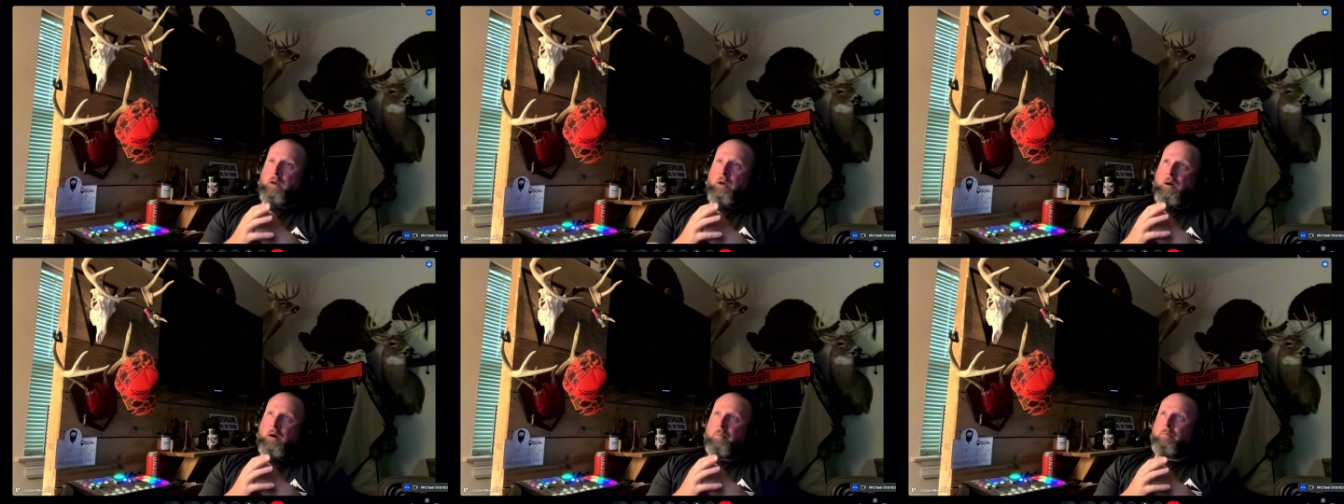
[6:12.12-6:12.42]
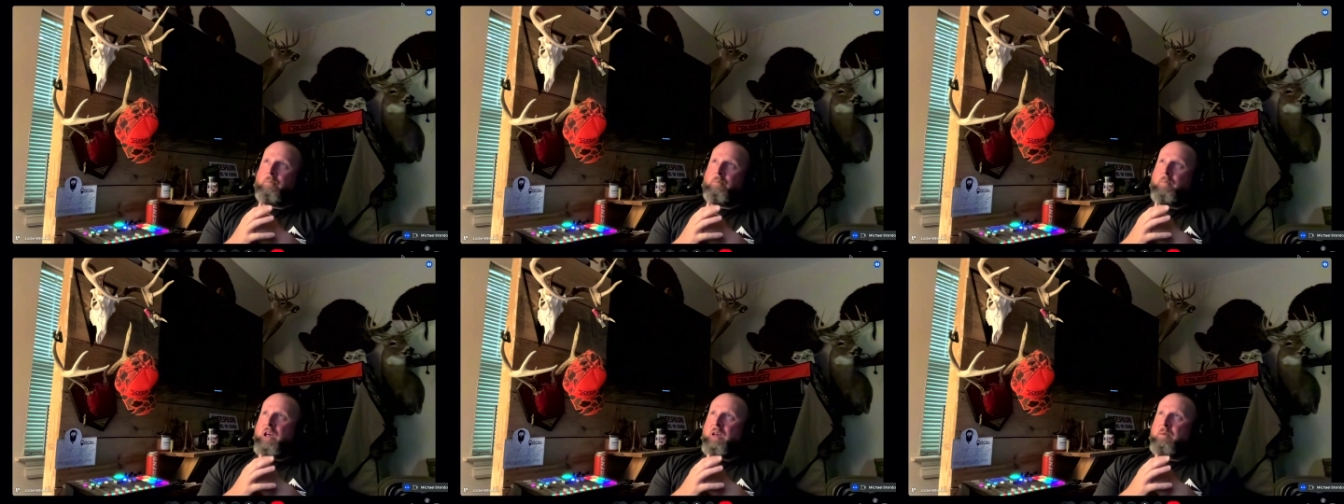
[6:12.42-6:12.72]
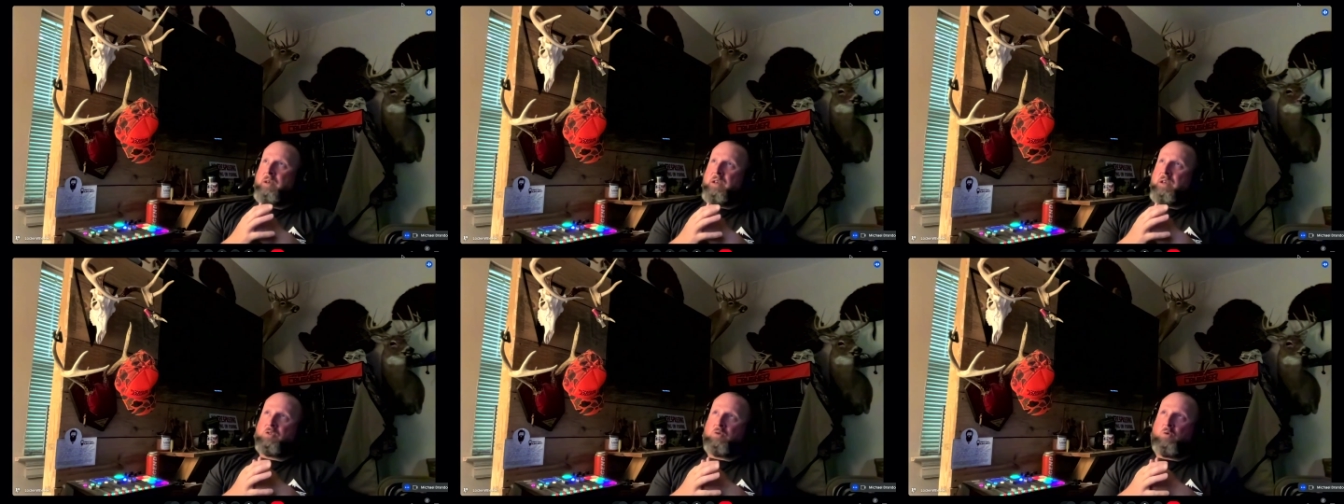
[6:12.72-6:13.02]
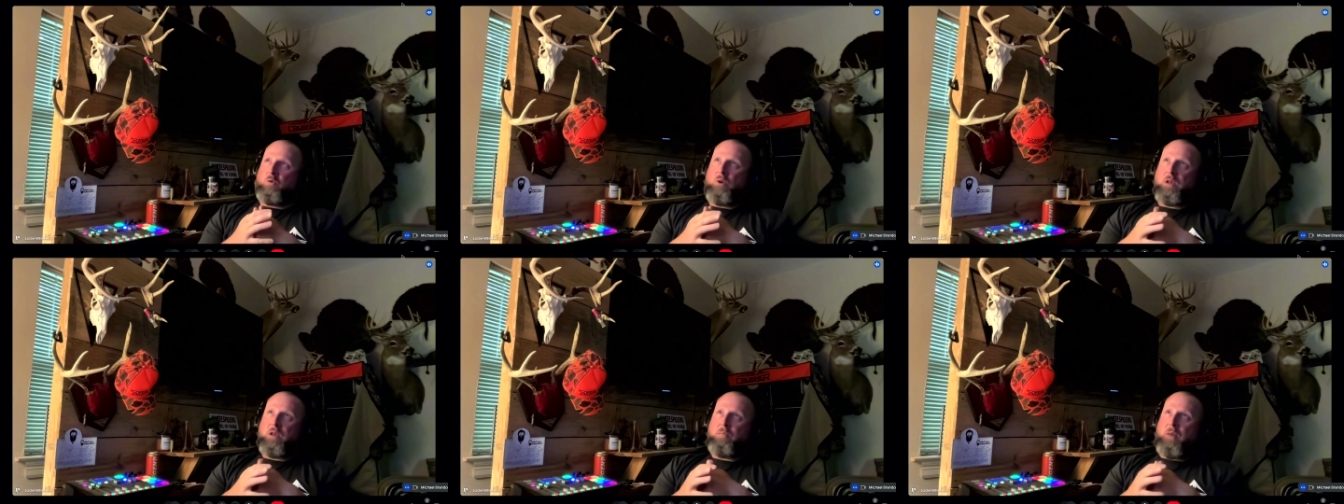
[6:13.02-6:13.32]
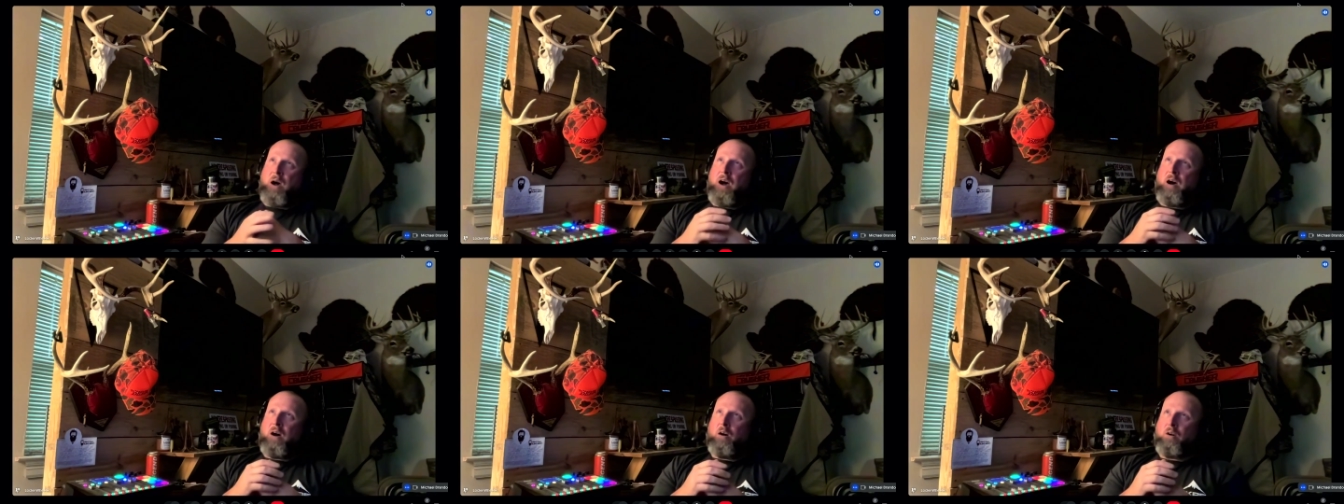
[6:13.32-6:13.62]
I'm maybe 20
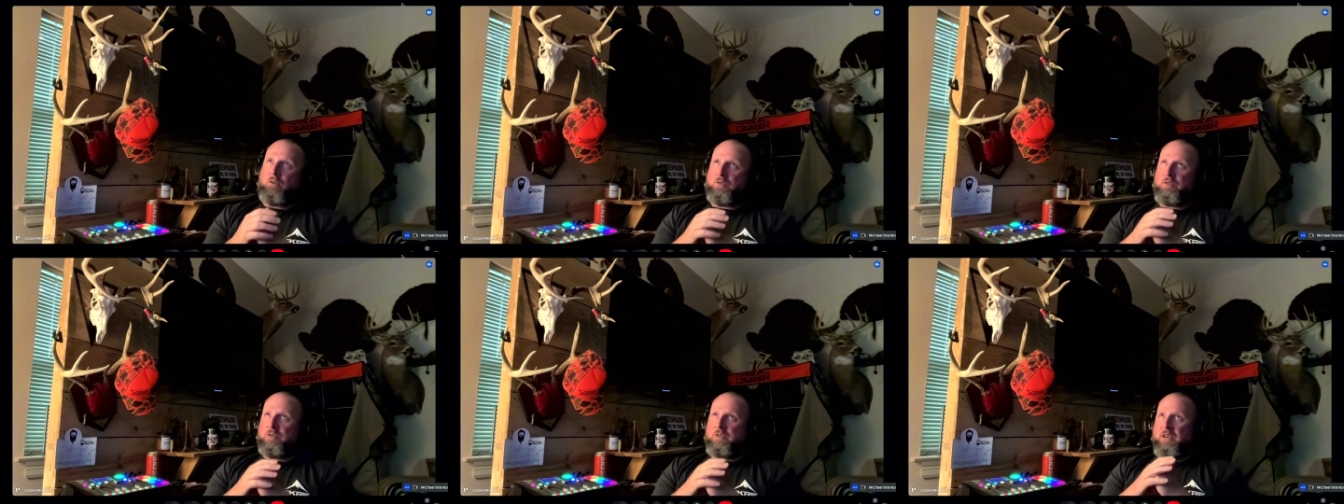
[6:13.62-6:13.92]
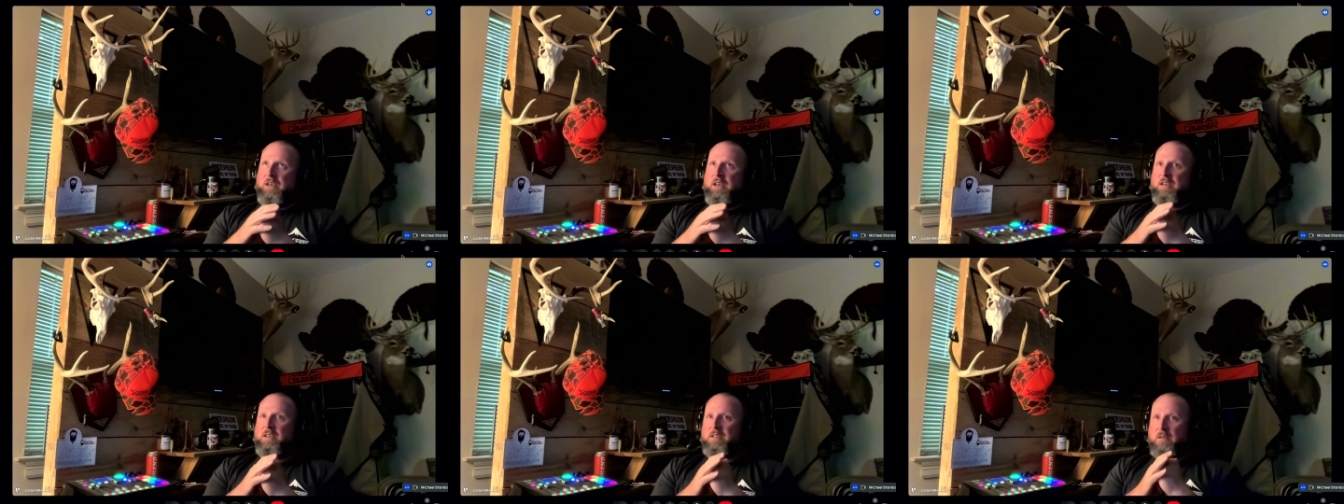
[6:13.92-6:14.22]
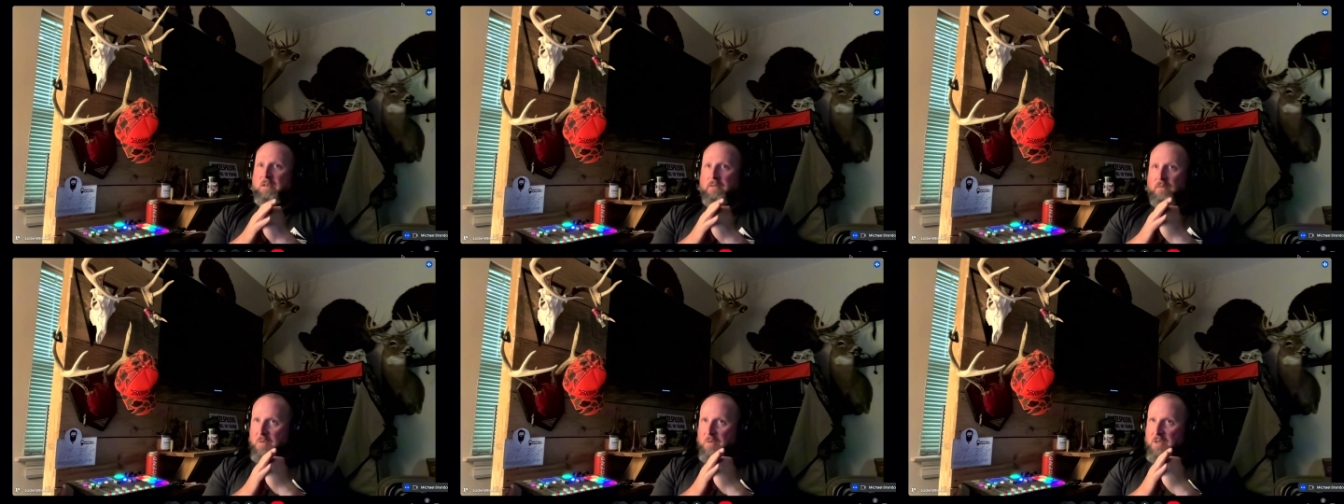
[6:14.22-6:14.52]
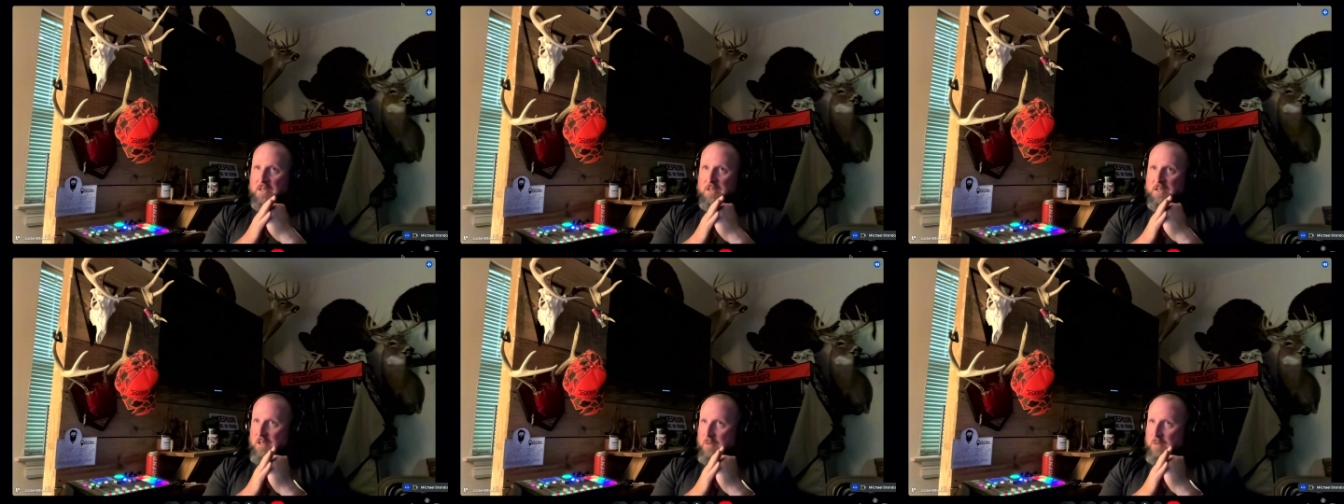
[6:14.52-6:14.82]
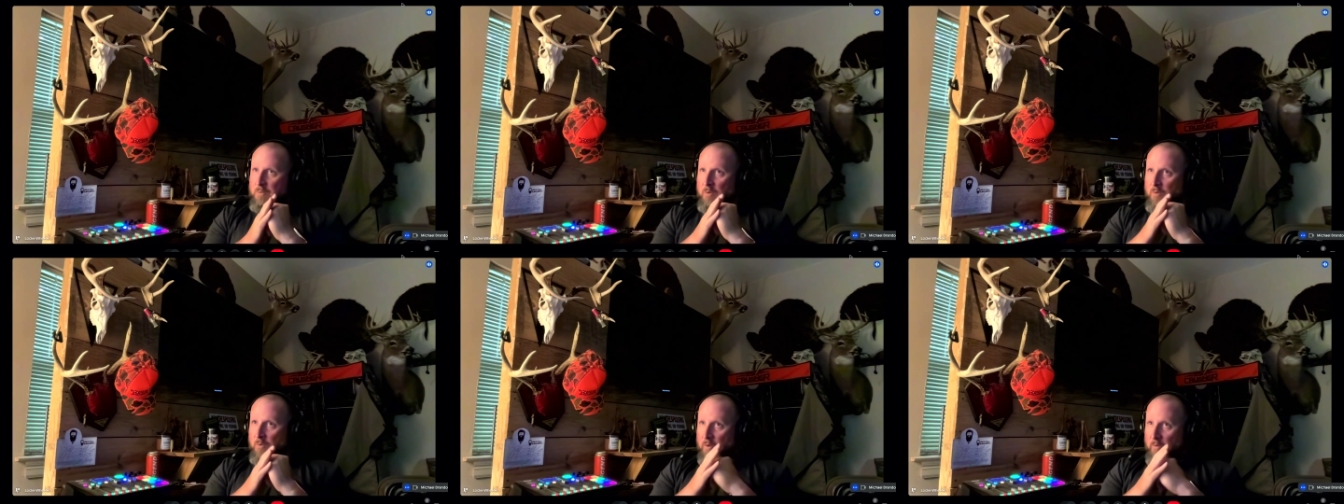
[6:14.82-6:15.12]
miles east of the
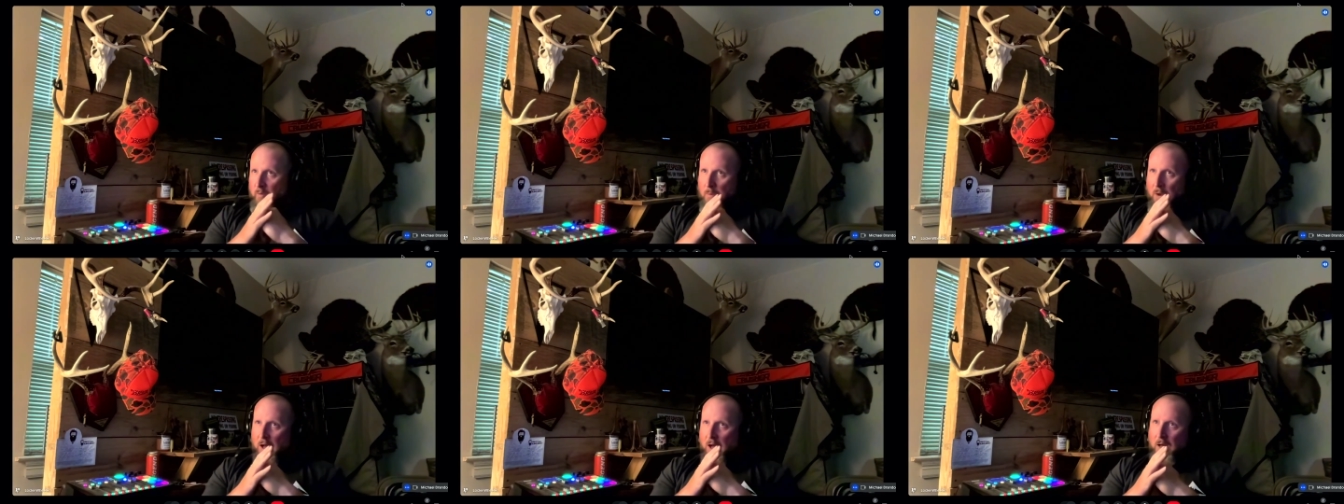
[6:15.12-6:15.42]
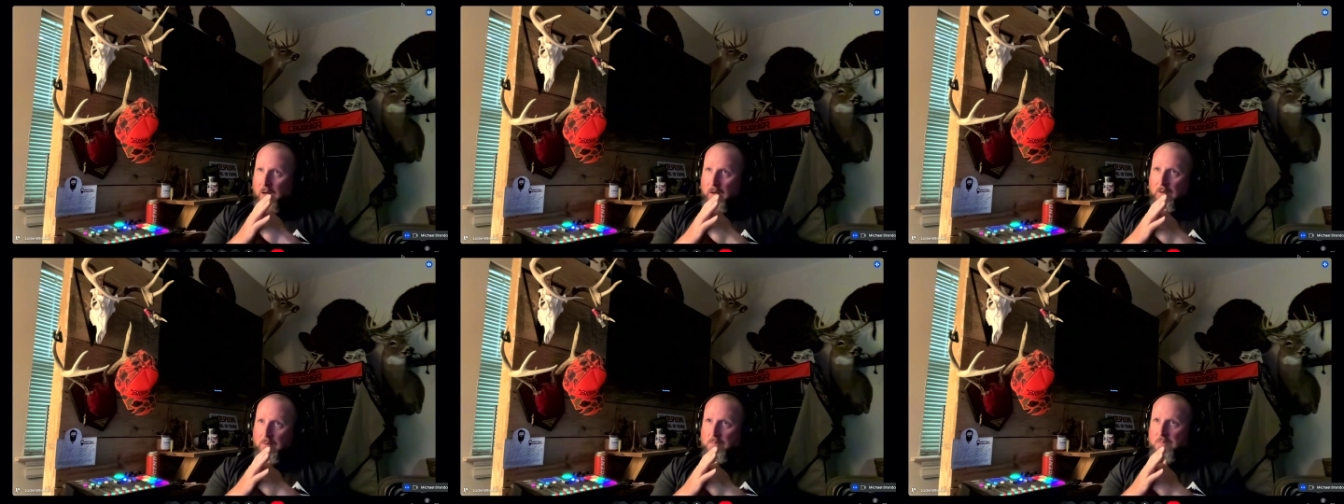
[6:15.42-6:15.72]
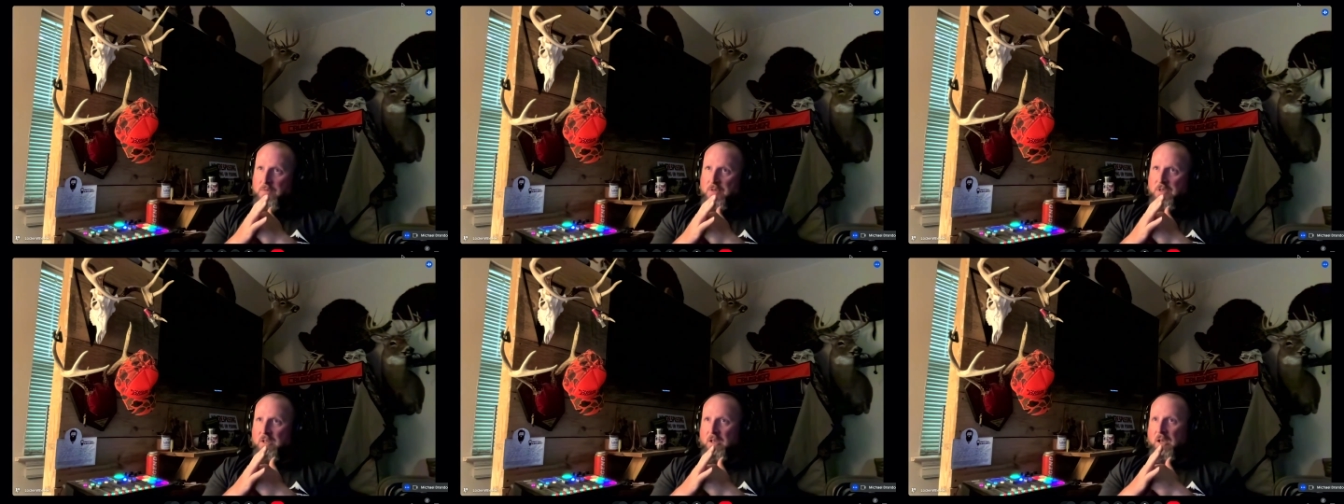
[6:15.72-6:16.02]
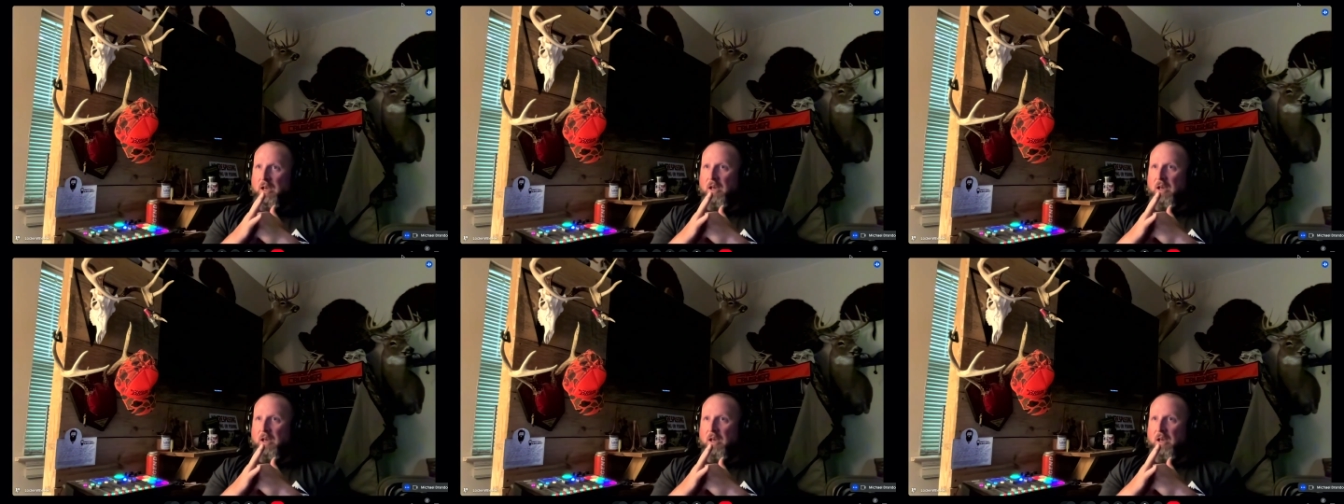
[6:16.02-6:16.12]
Mississippi River bottoms